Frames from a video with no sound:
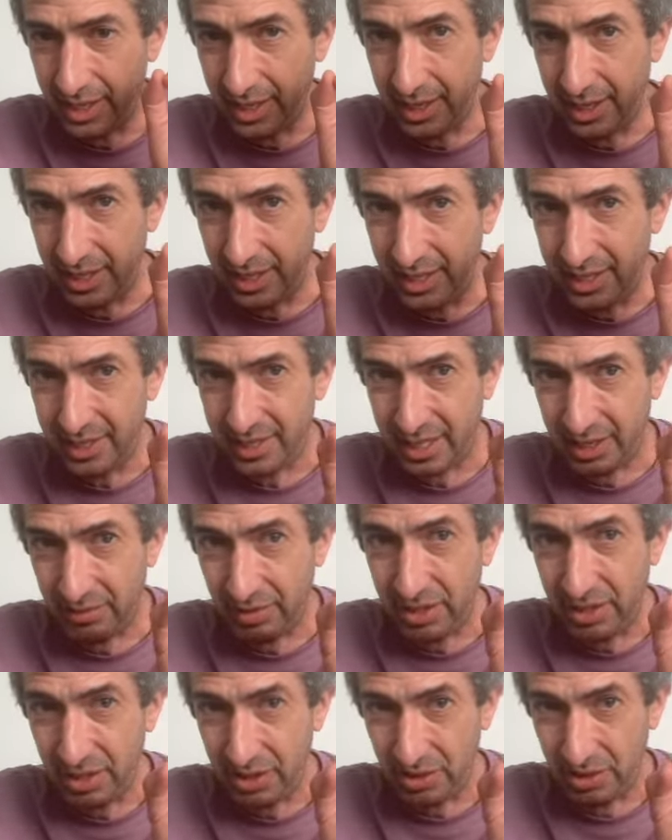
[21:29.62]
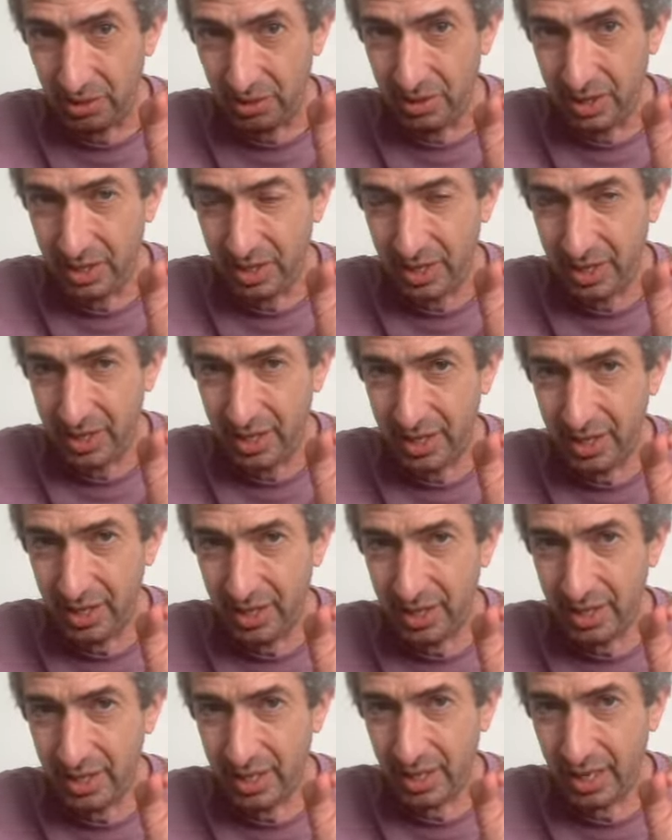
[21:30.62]
it is giving you
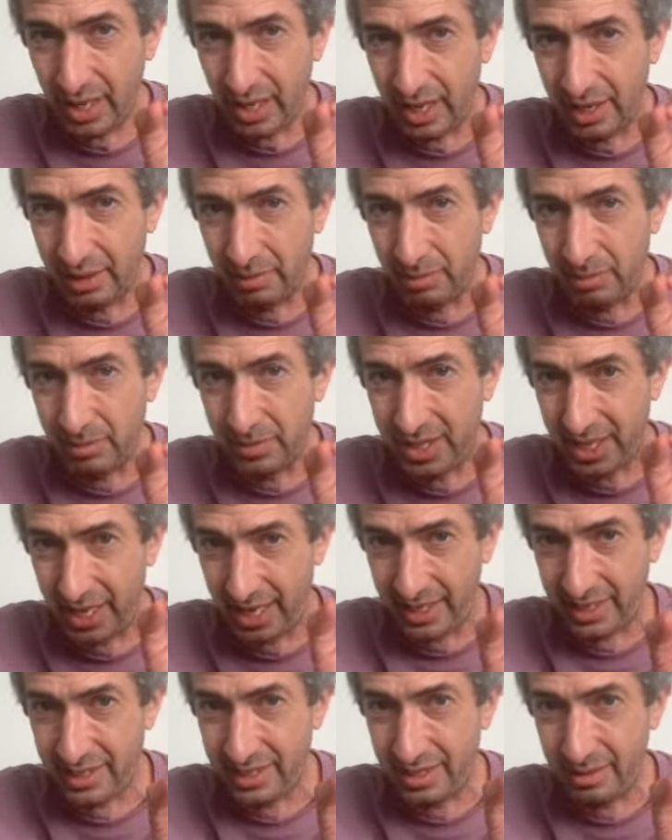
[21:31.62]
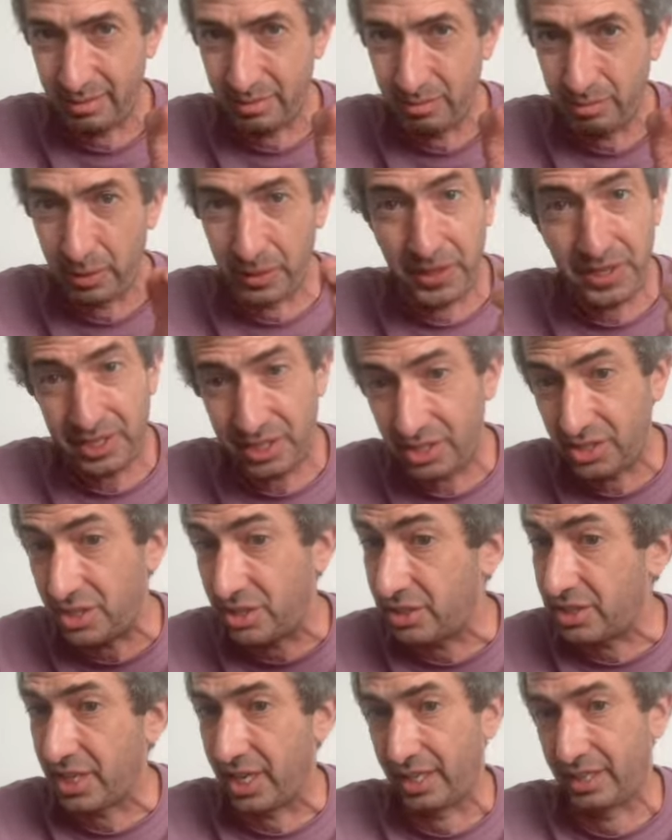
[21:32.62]
text, but this is your
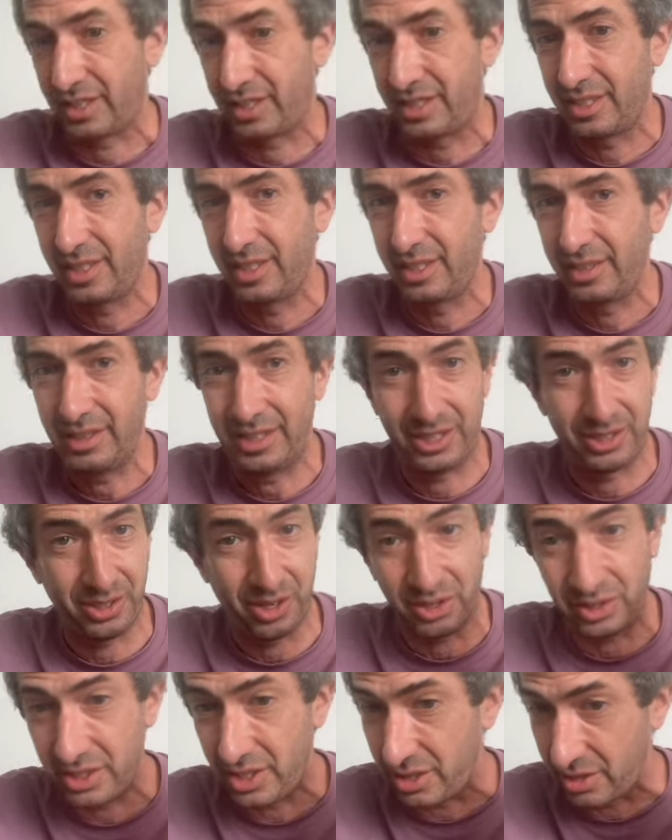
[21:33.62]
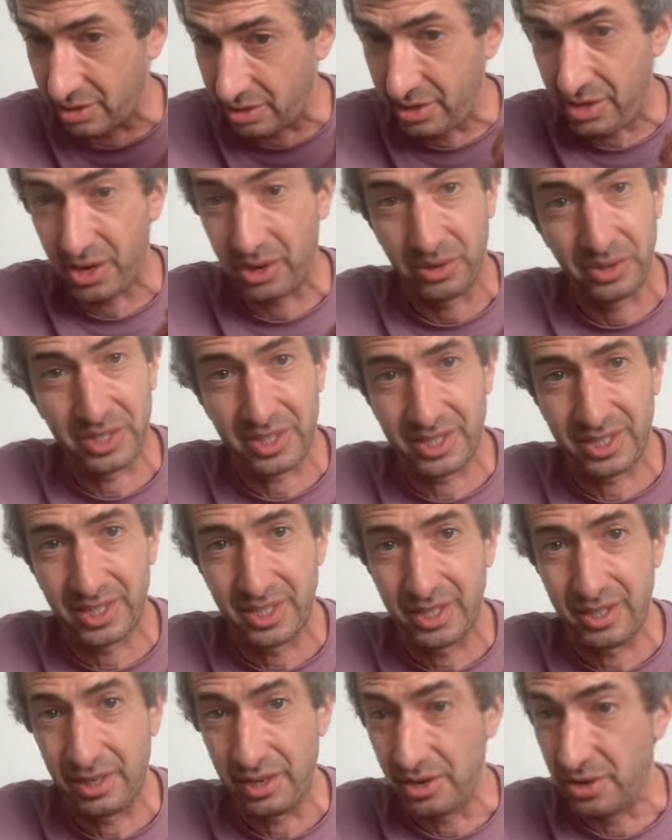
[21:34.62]
text. It's all in your notes.
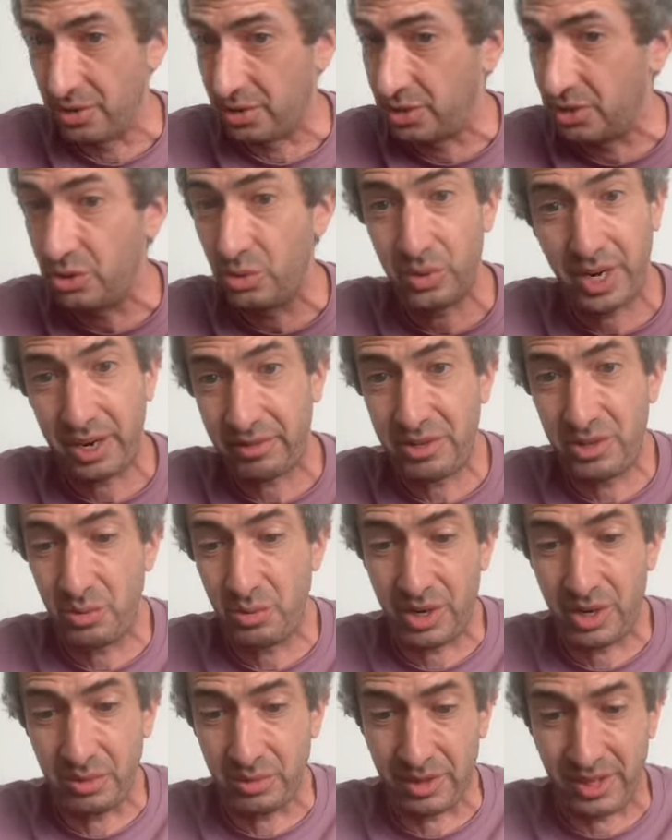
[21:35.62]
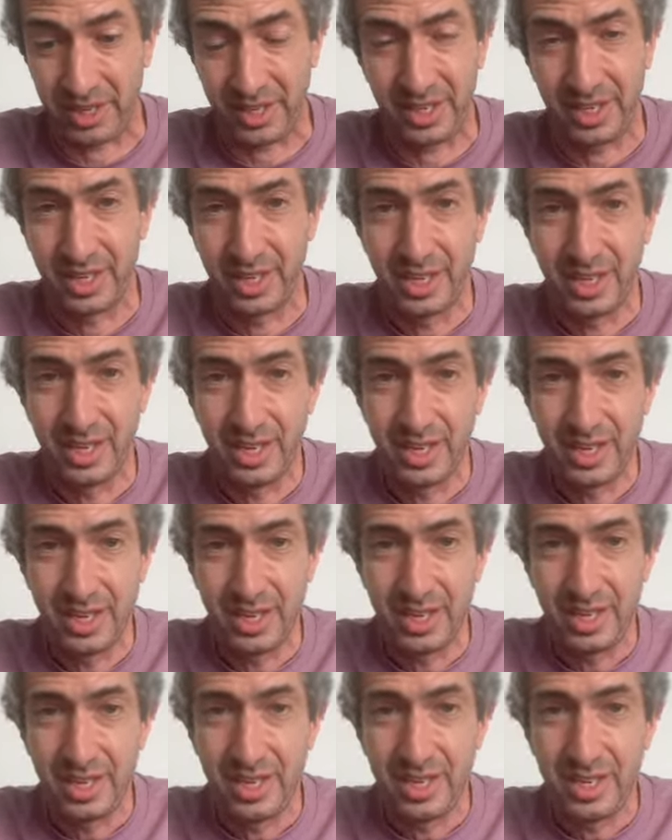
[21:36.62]
You could do whatever you want with it.
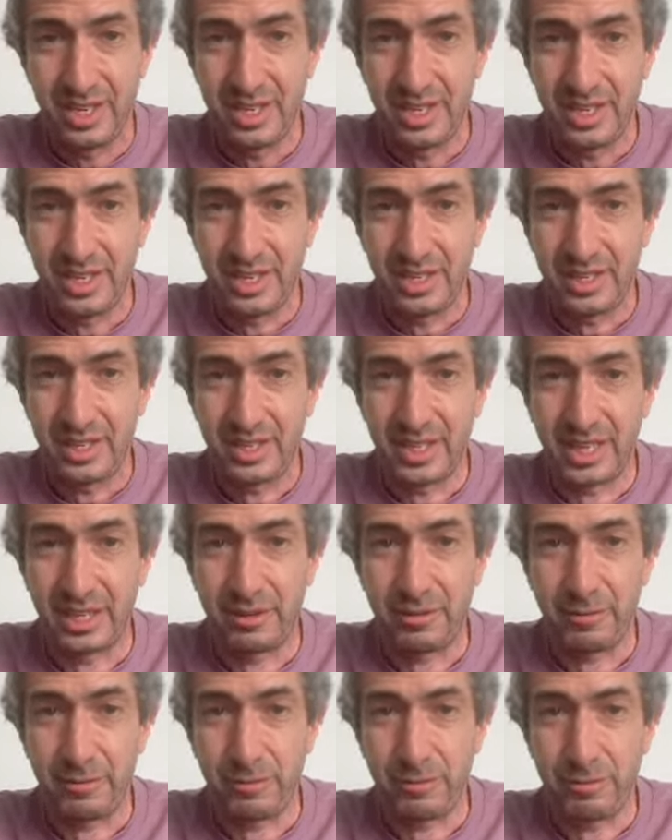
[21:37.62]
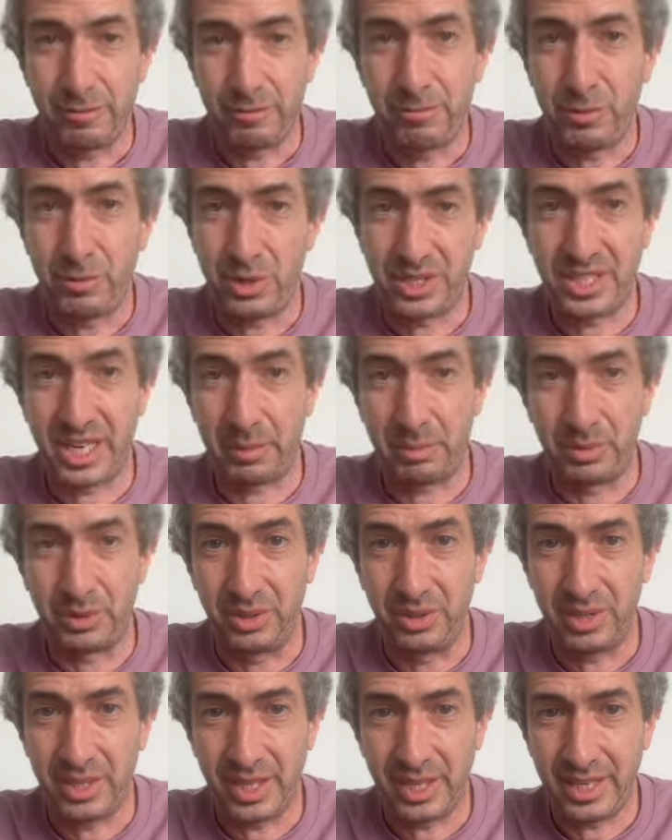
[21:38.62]
Like, for
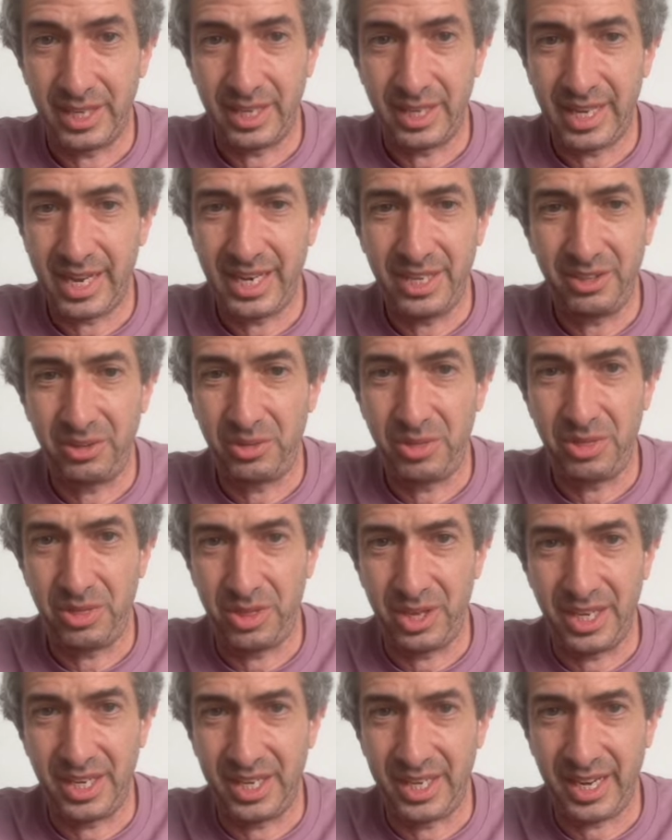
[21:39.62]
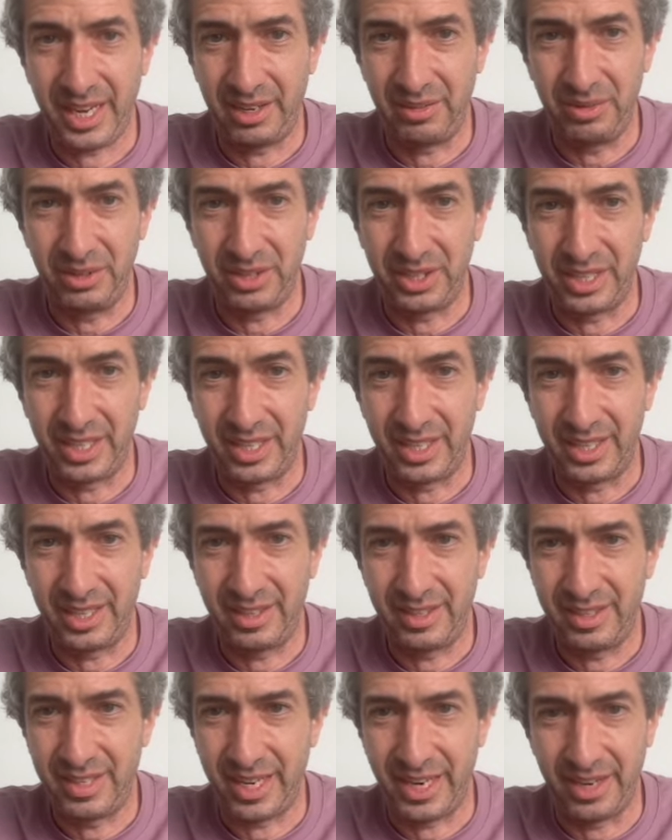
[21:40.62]
example, I don't think I really
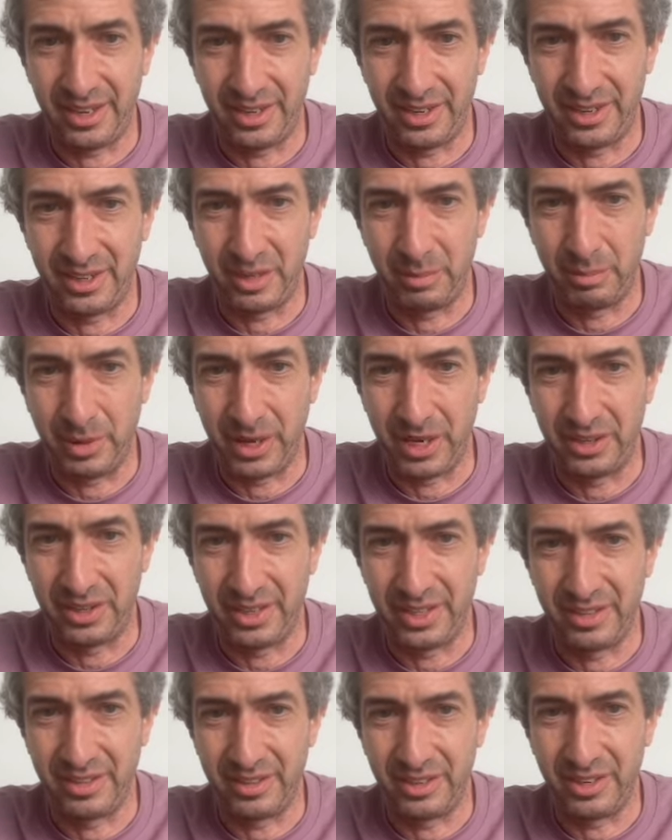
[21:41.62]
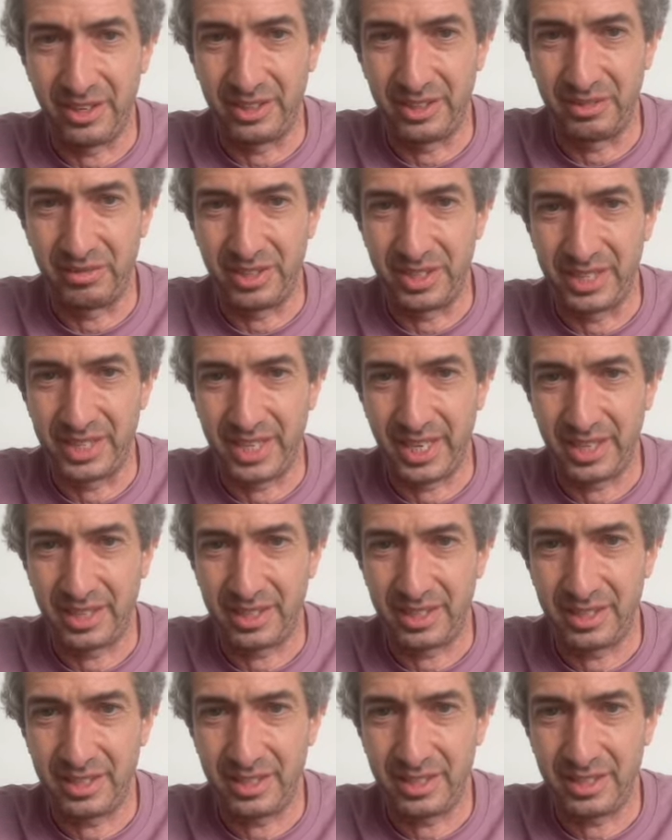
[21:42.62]
care about all of this
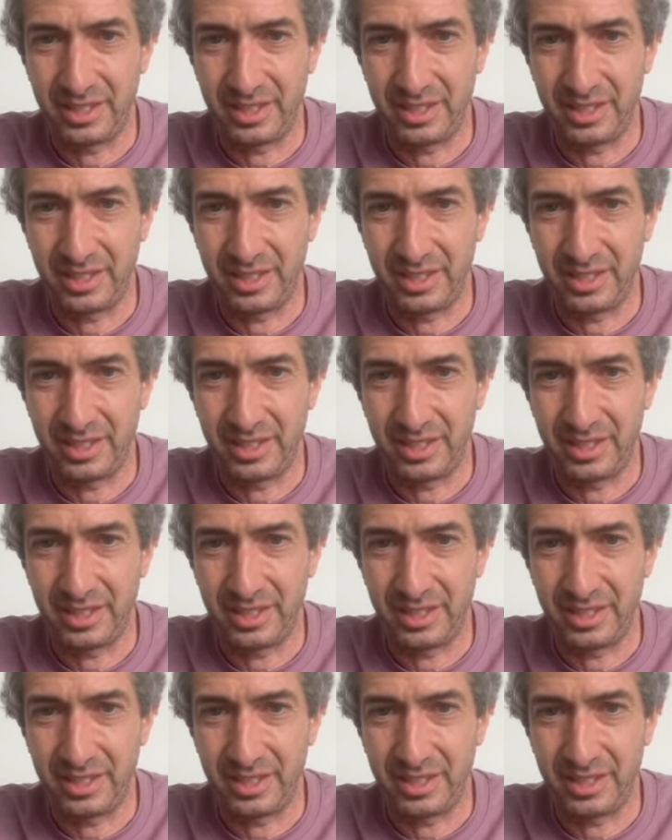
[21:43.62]
text.